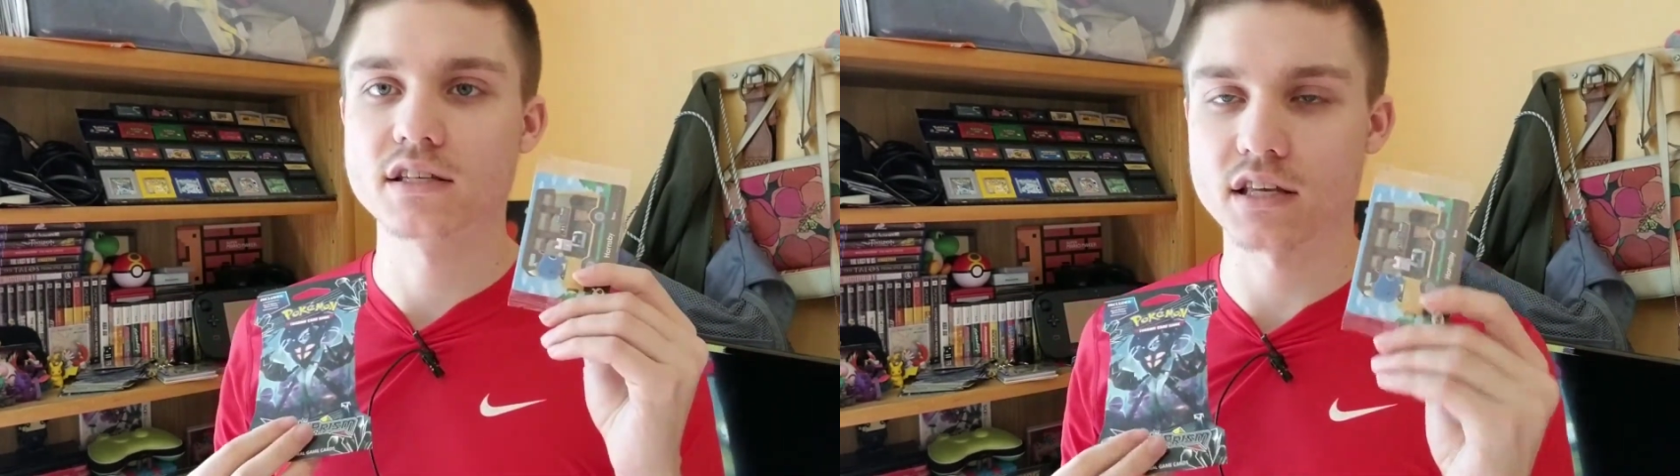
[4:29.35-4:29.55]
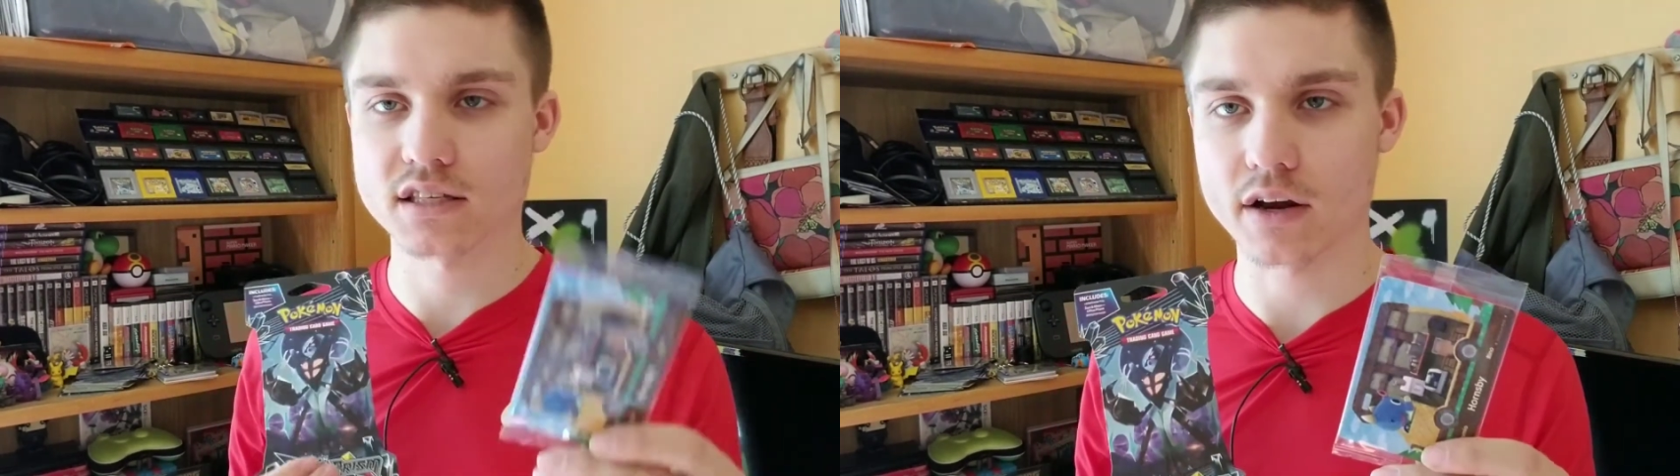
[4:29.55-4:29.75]

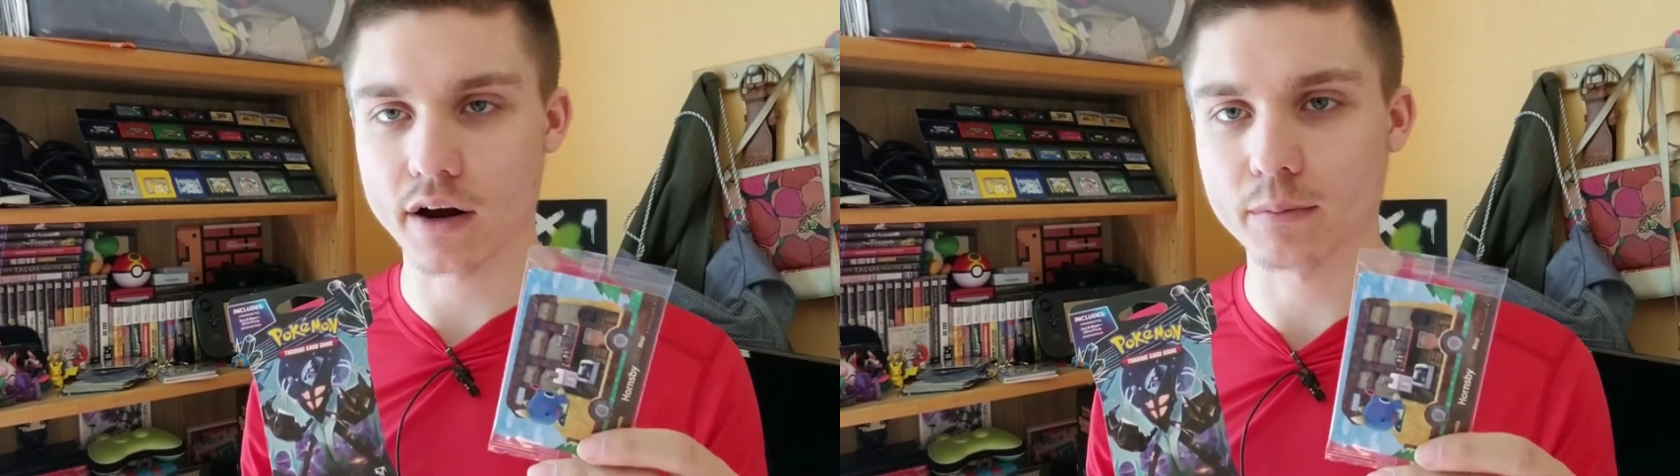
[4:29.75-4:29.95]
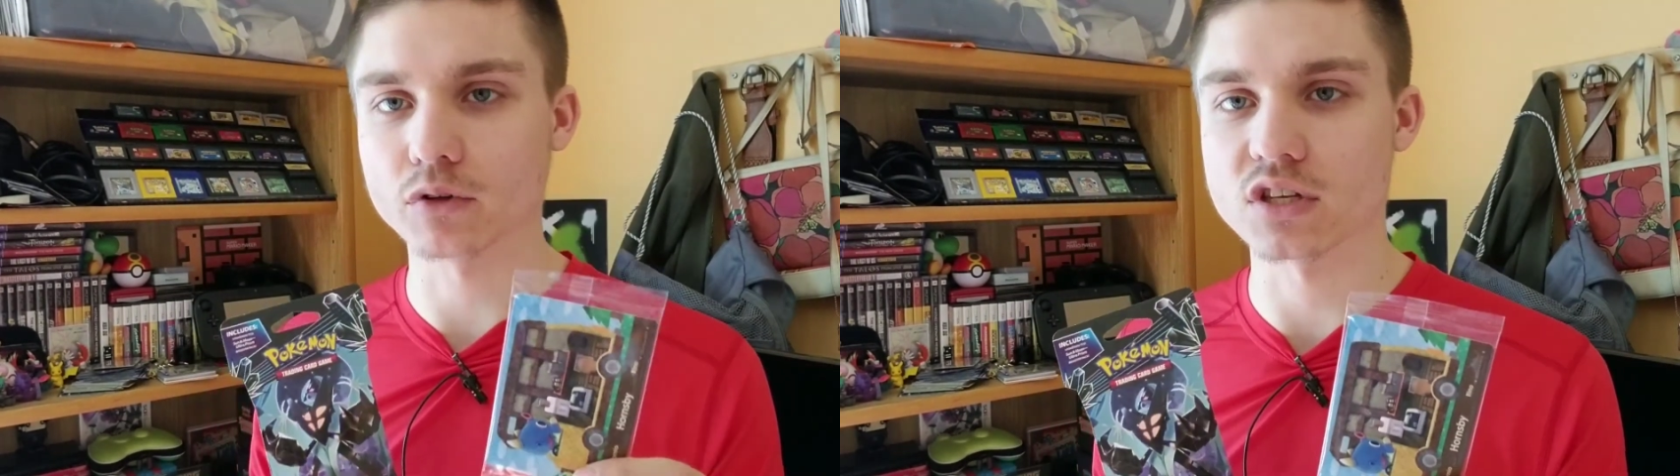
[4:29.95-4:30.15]
since
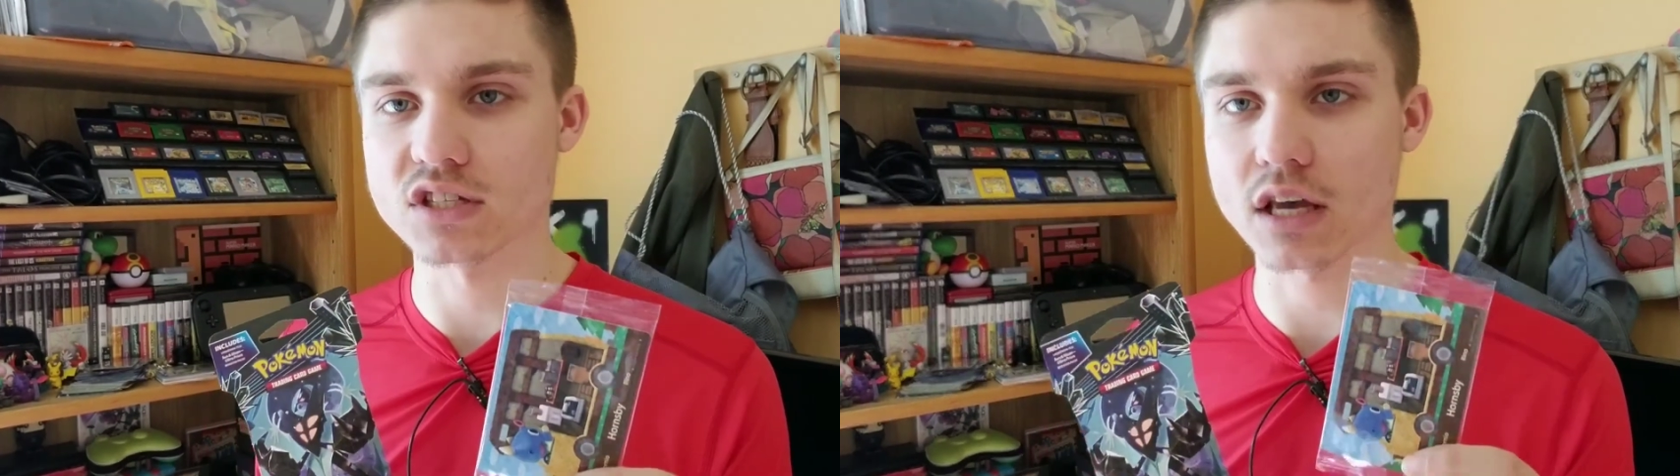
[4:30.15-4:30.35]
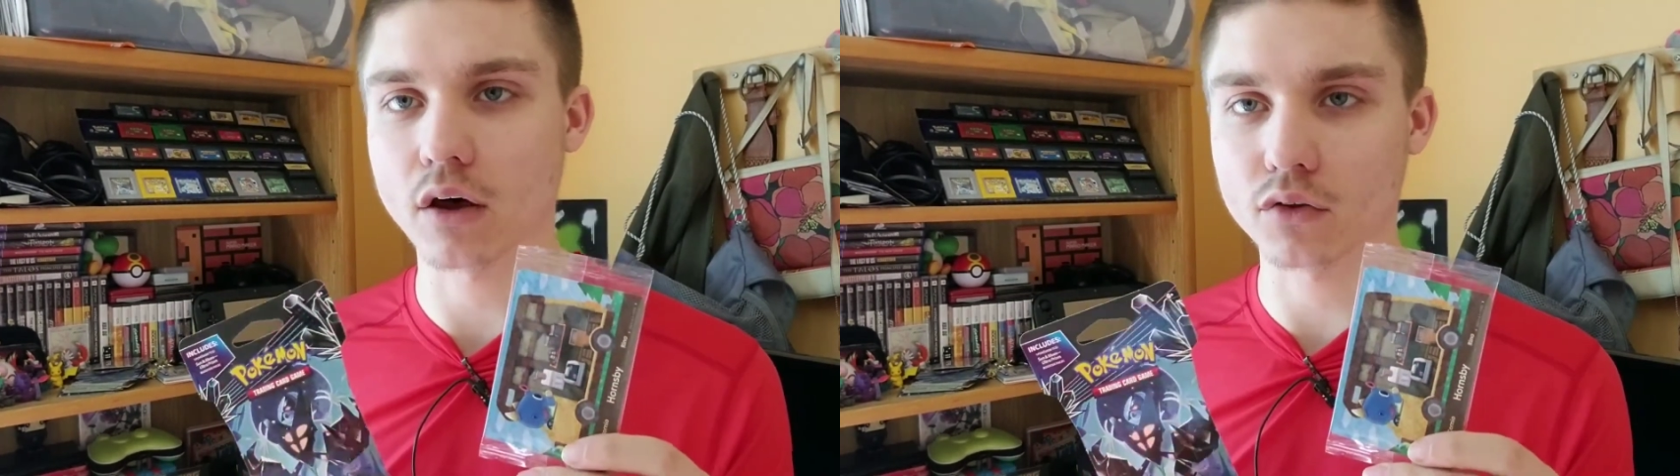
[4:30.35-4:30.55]
they're able
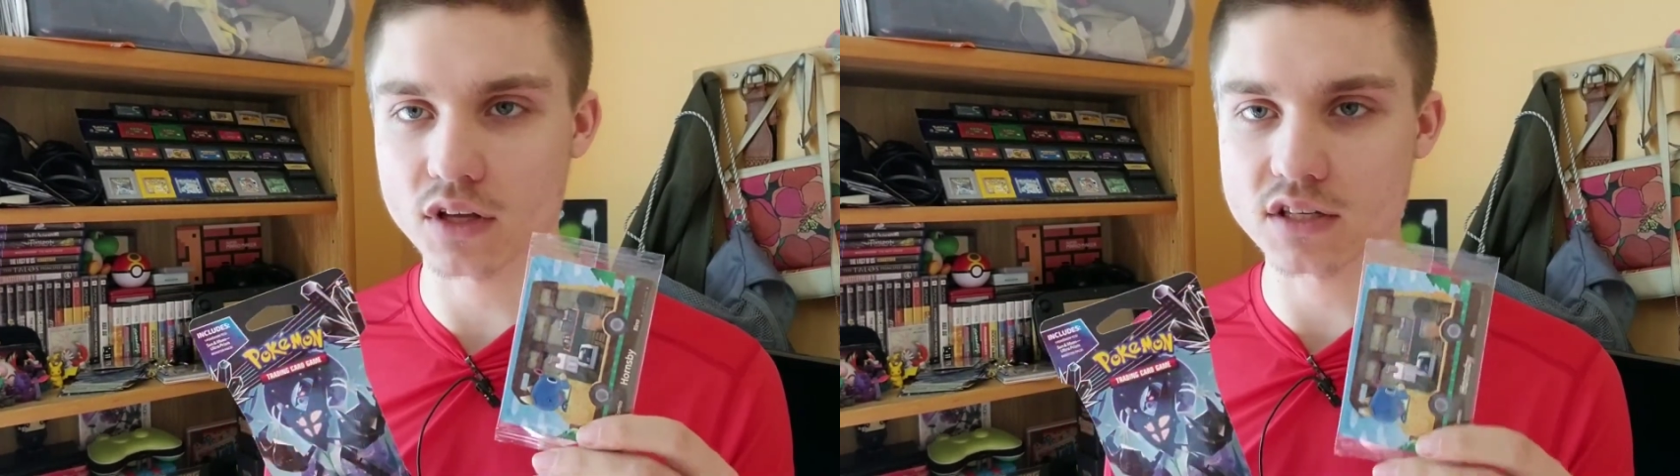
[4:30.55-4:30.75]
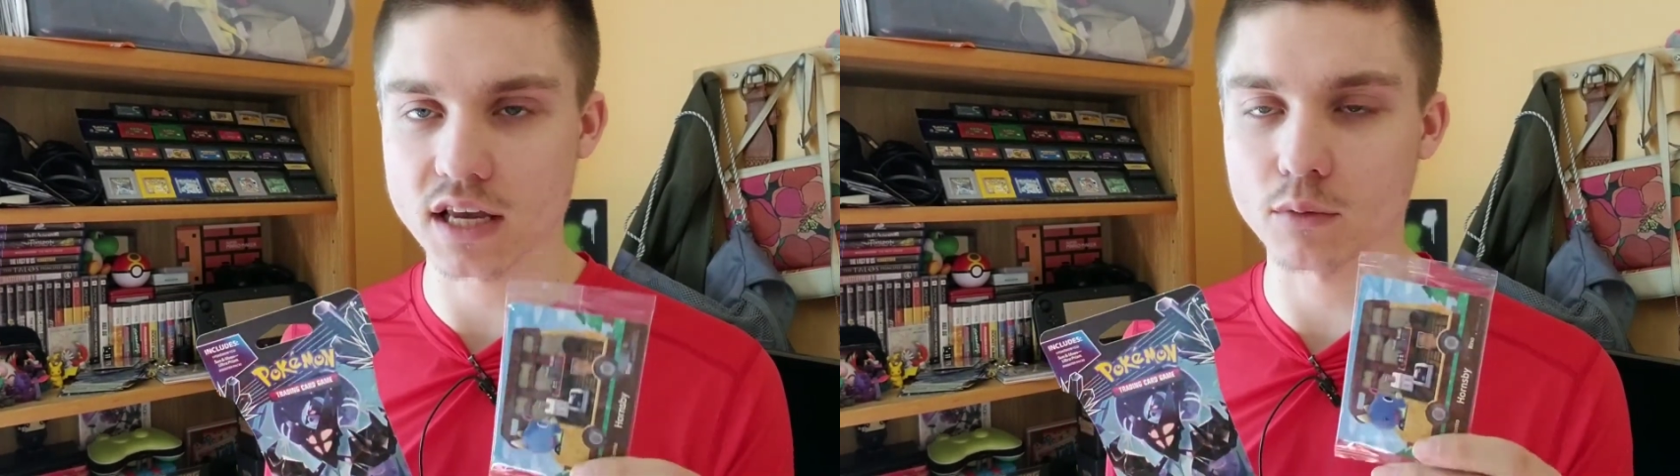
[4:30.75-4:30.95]
to
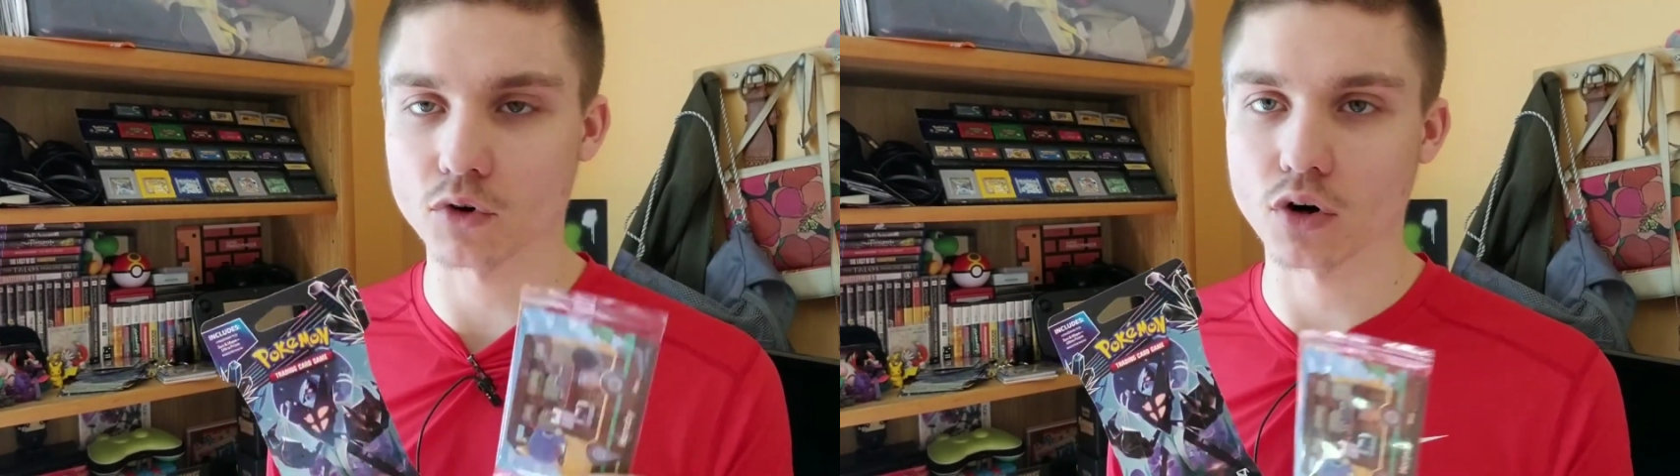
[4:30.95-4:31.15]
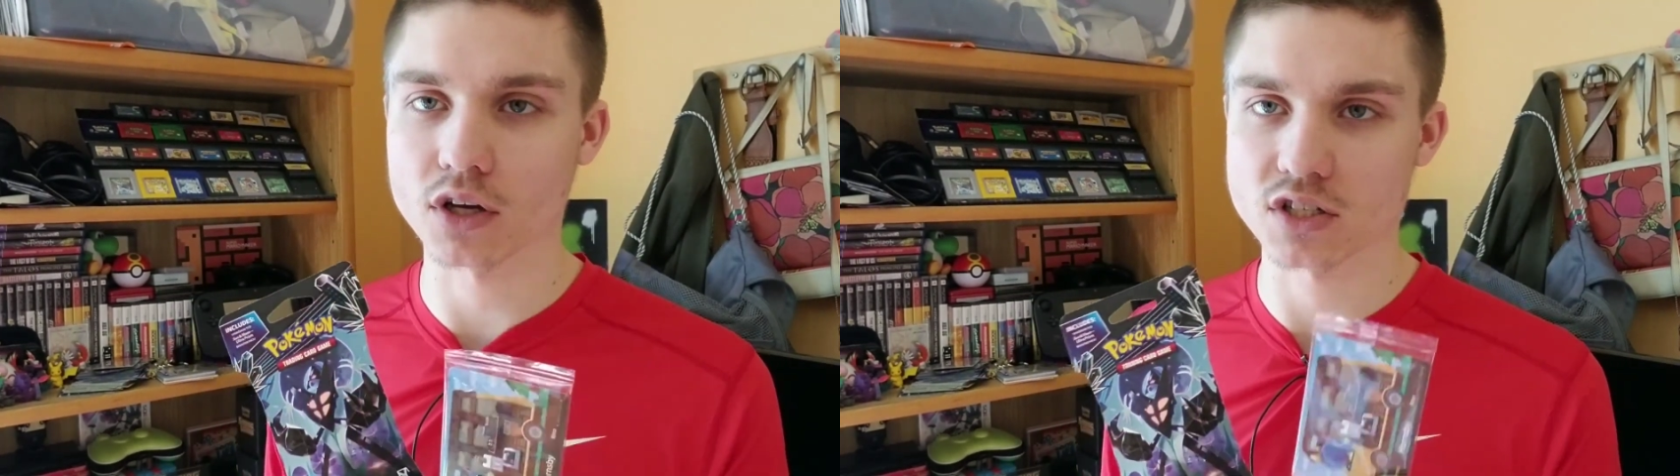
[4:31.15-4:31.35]
sell these
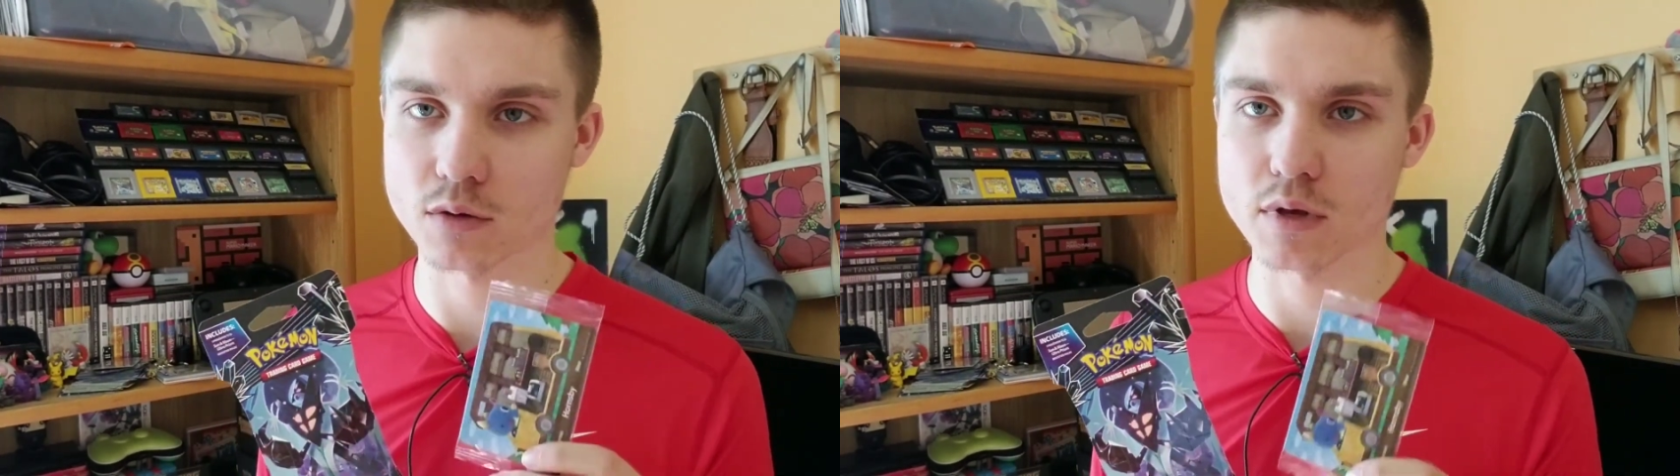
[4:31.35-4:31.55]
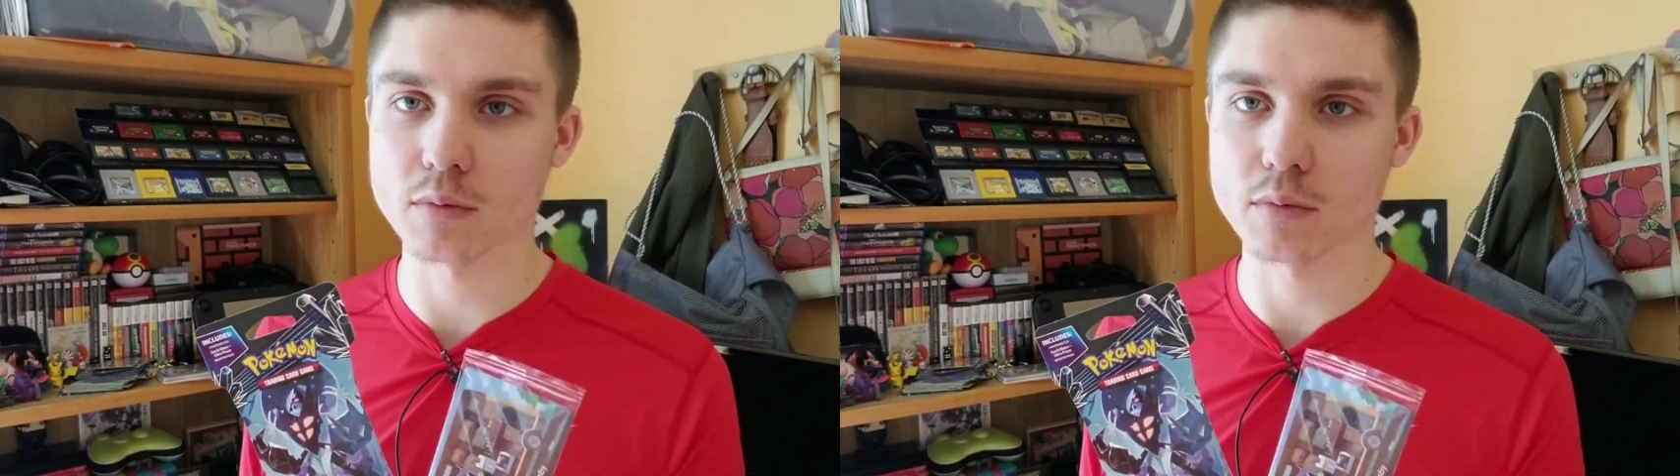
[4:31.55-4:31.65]
Animal Crossing